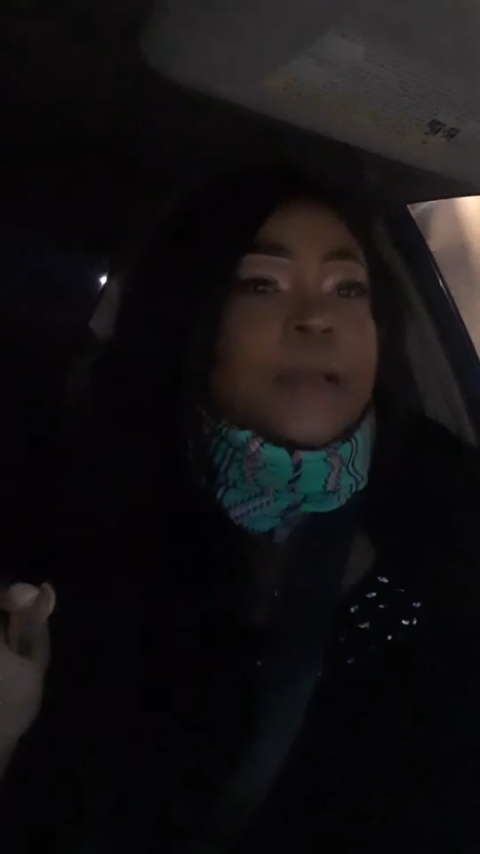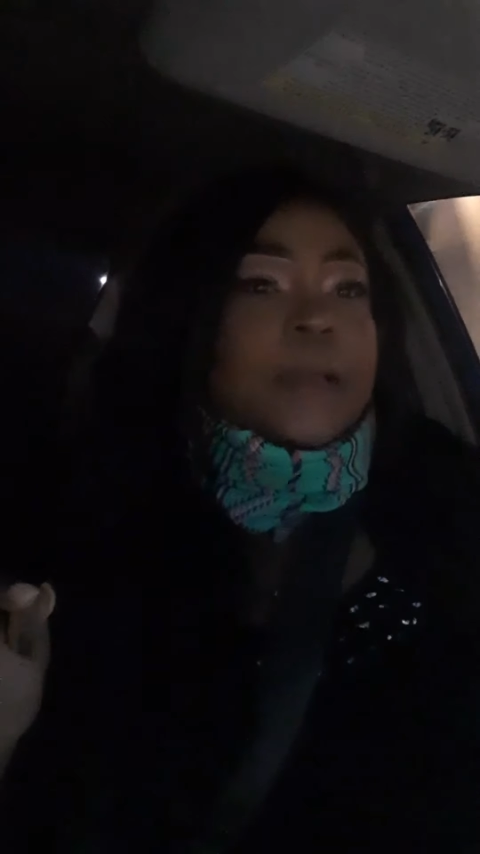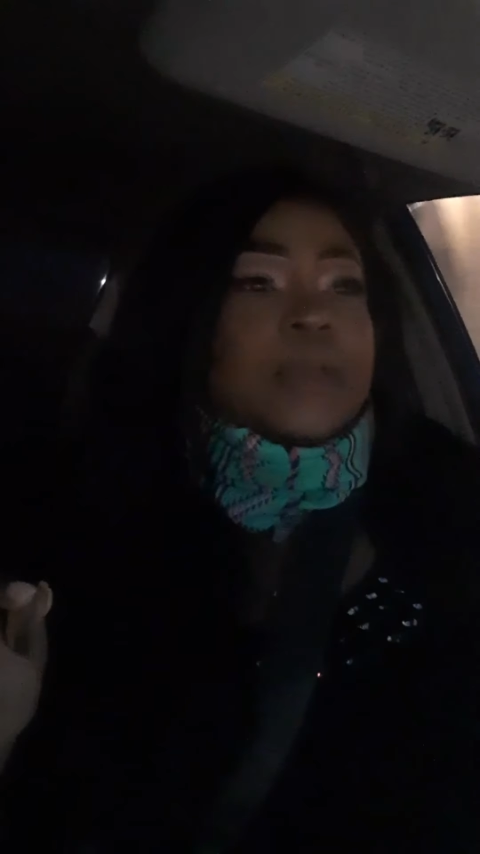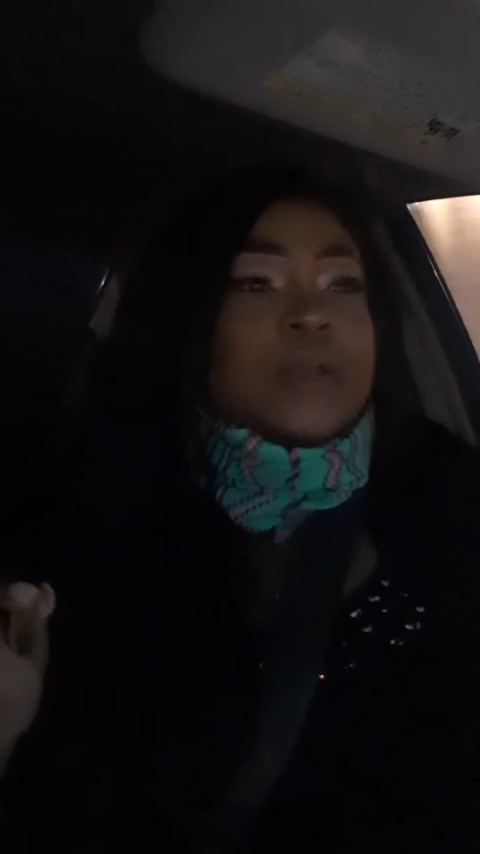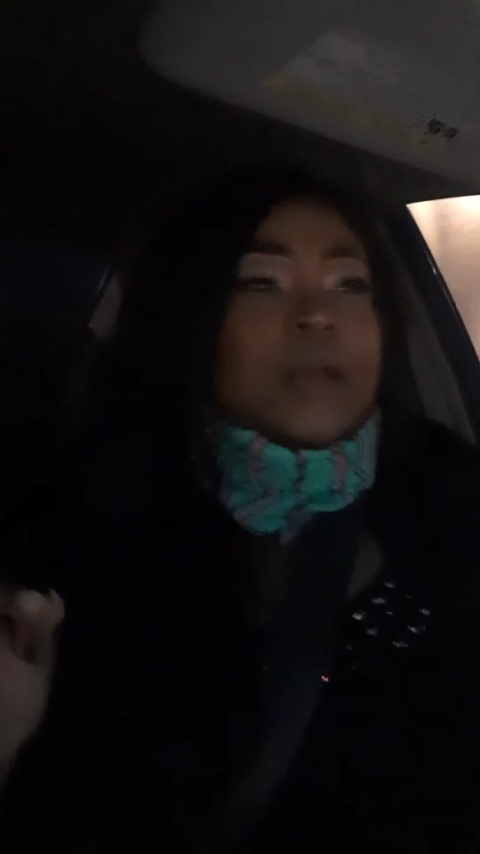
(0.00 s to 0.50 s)

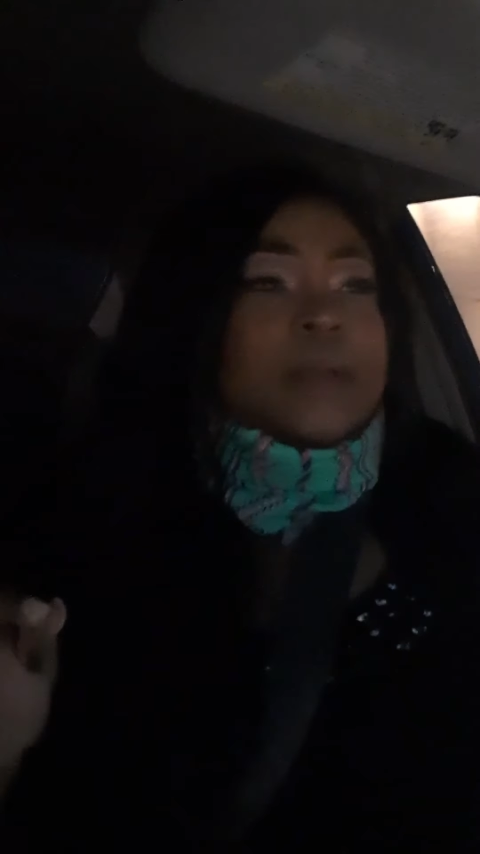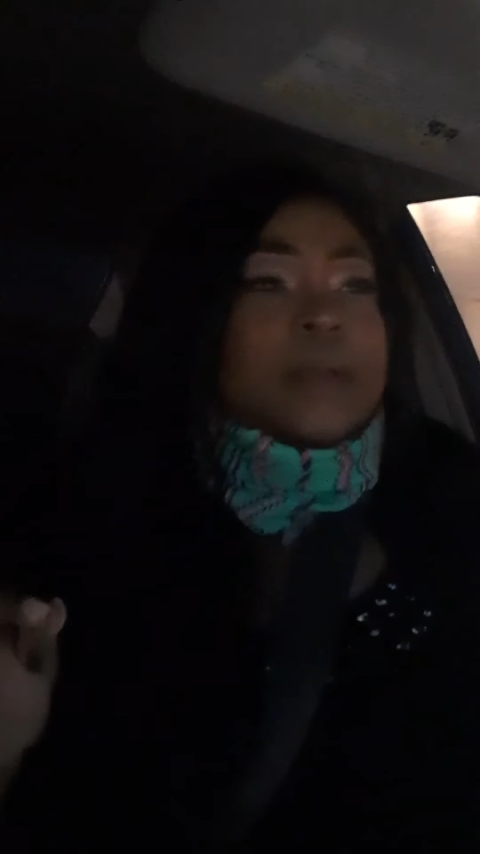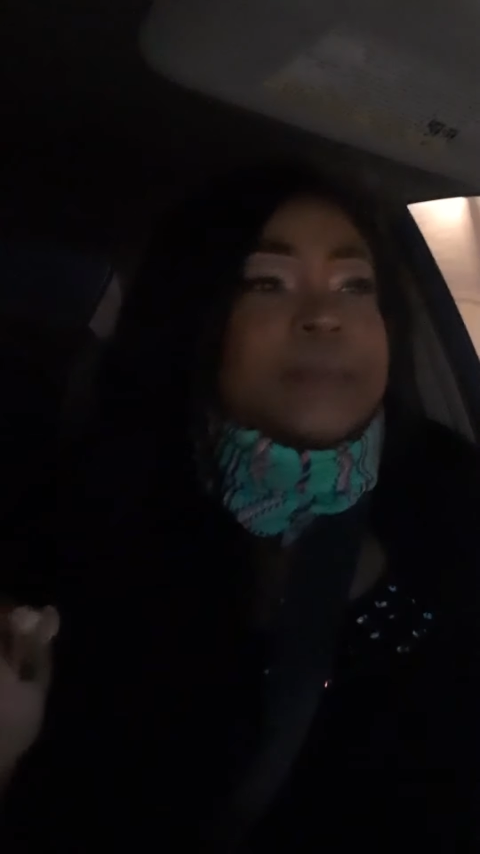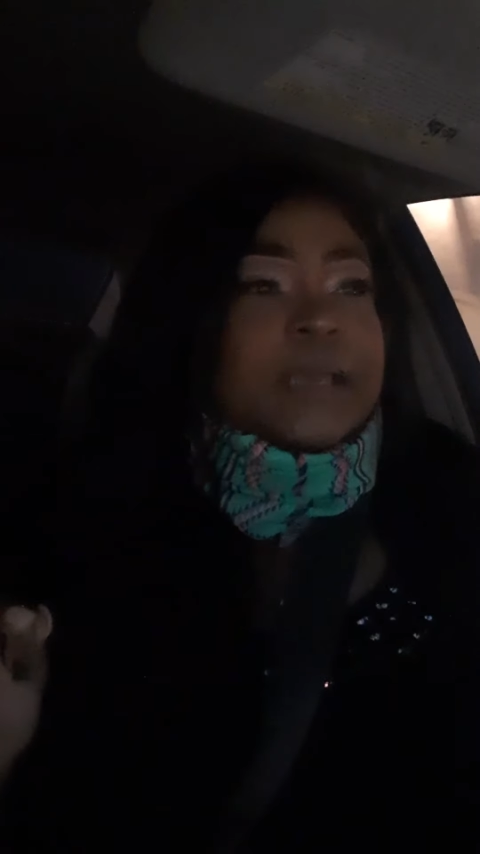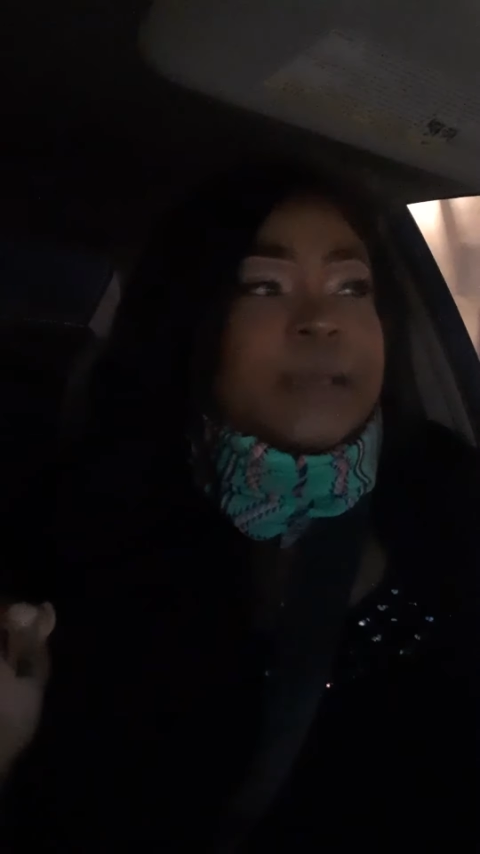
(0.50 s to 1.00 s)
You know what I
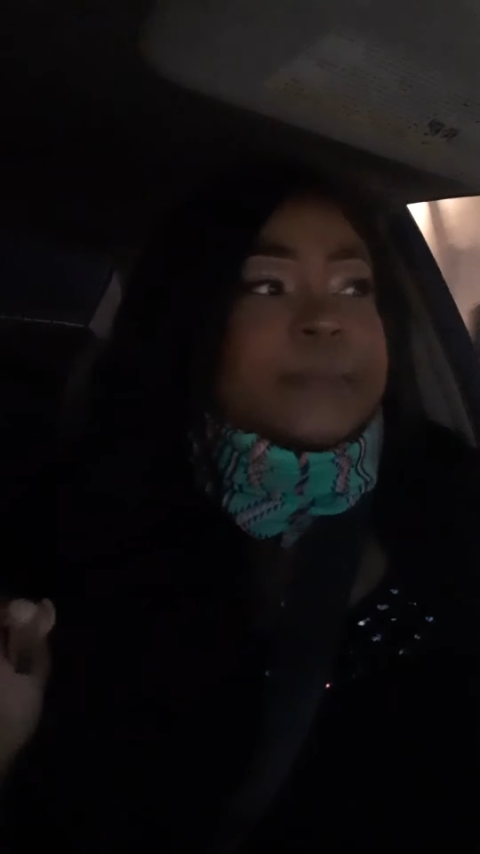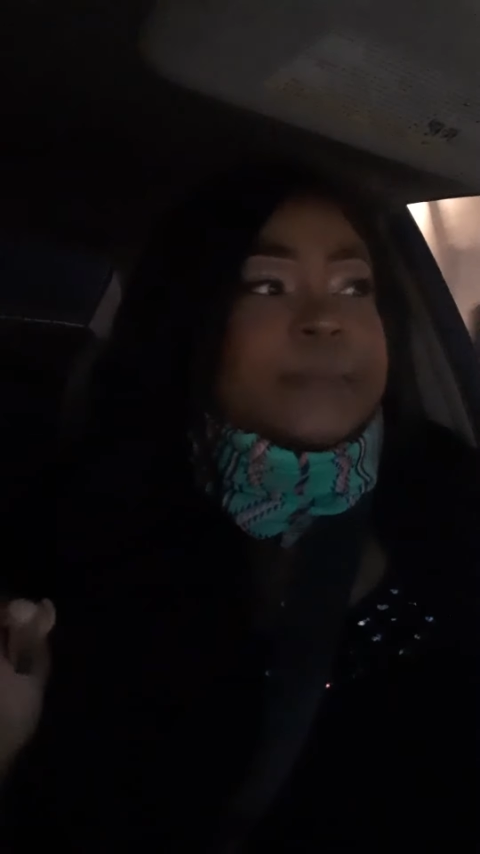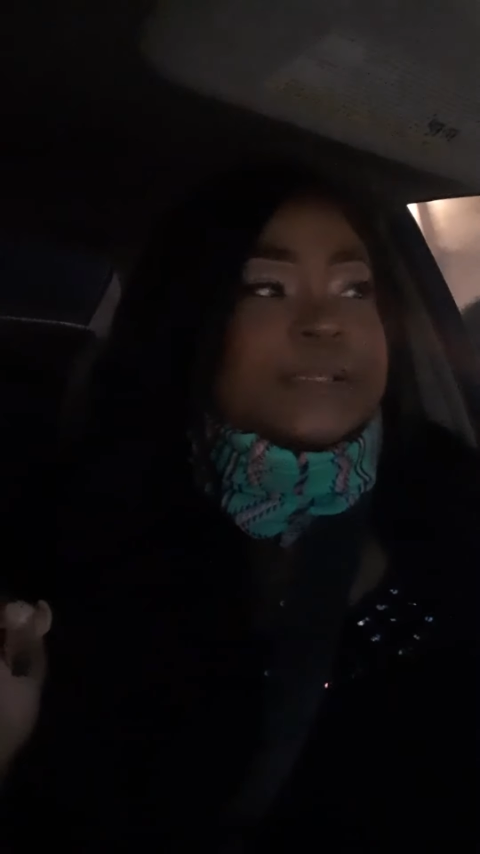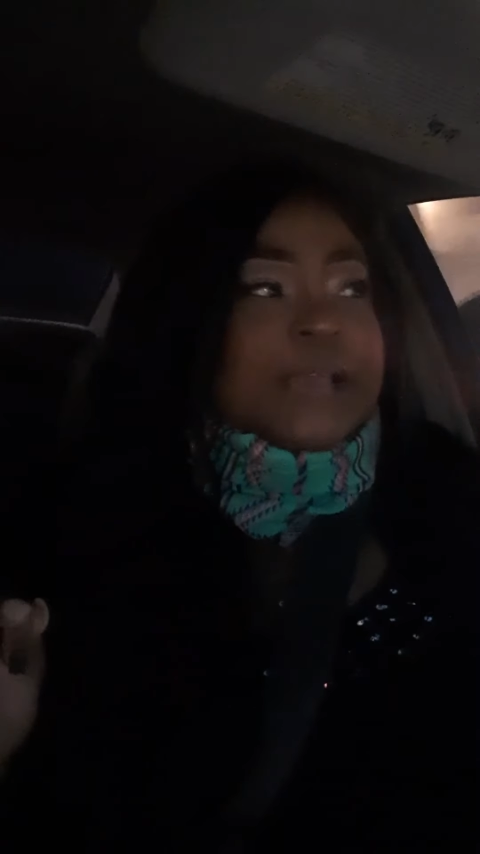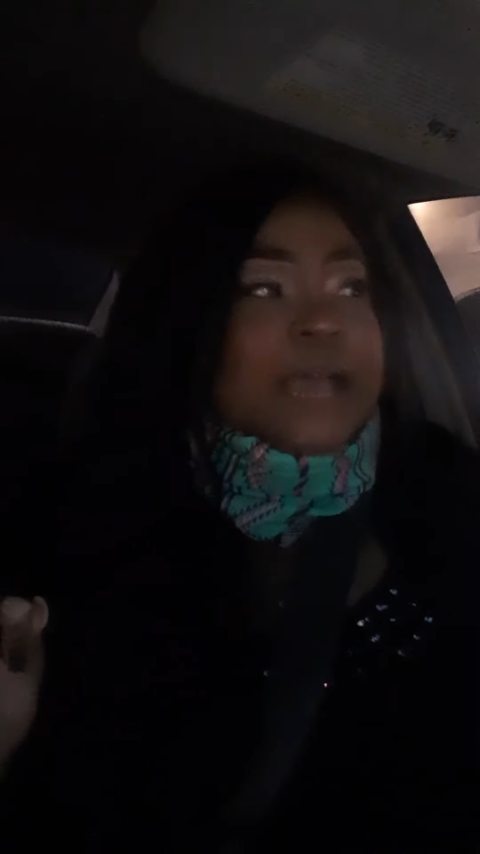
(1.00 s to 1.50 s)
mean?
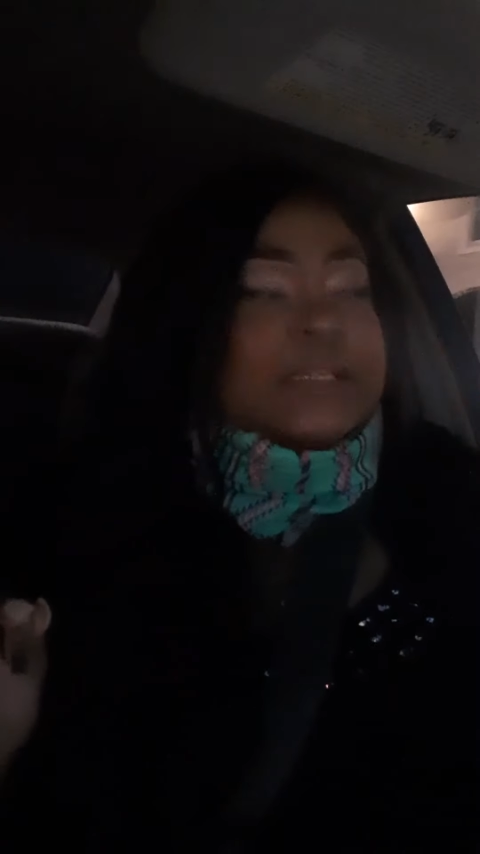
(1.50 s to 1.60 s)
Besides